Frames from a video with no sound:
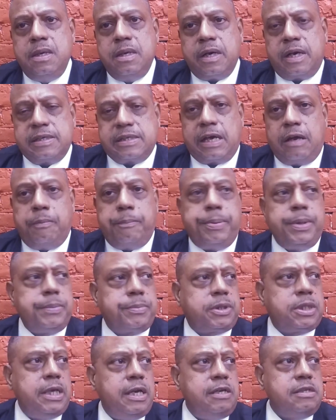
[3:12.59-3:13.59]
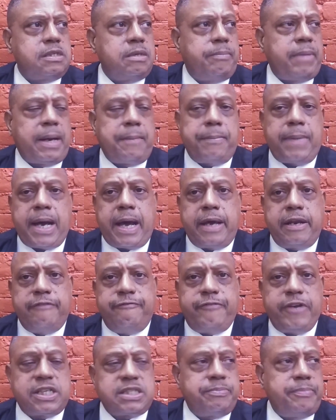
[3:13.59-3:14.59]
Because I don't put things in my mind that
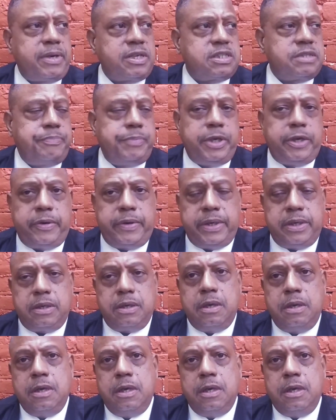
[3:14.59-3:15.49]
vex my spirit.